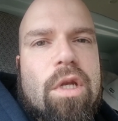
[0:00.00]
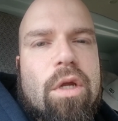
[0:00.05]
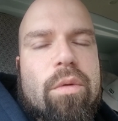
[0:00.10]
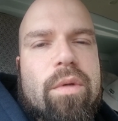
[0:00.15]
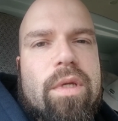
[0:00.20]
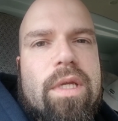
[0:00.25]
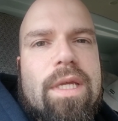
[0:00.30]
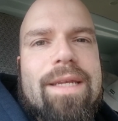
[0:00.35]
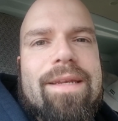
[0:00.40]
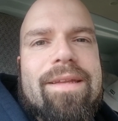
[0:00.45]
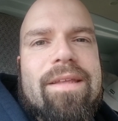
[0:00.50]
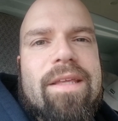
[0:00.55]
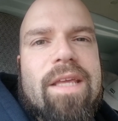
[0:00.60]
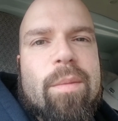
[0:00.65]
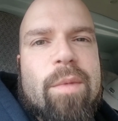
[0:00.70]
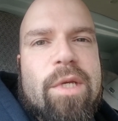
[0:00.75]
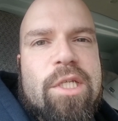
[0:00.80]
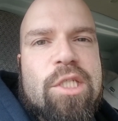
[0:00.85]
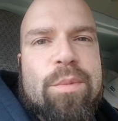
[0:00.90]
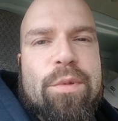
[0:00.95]

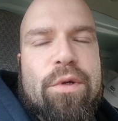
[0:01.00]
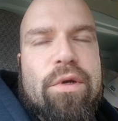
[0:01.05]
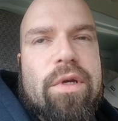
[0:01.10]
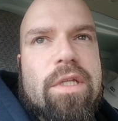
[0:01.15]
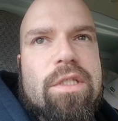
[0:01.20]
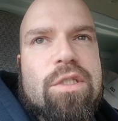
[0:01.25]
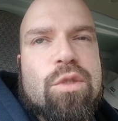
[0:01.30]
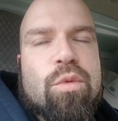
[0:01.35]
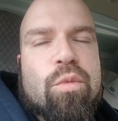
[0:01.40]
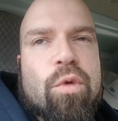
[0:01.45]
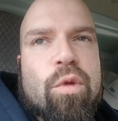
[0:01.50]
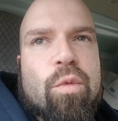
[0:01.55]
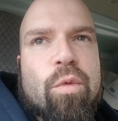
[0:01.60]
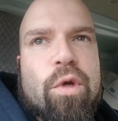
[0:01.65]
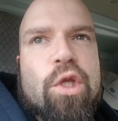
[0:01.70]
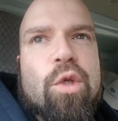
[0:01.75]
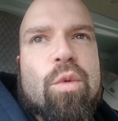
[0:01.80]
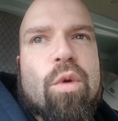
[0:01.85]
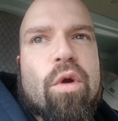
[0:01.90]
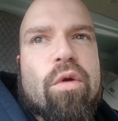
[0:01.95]
in-game experience with what
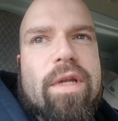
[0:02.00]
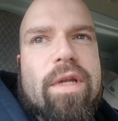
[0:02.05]
you already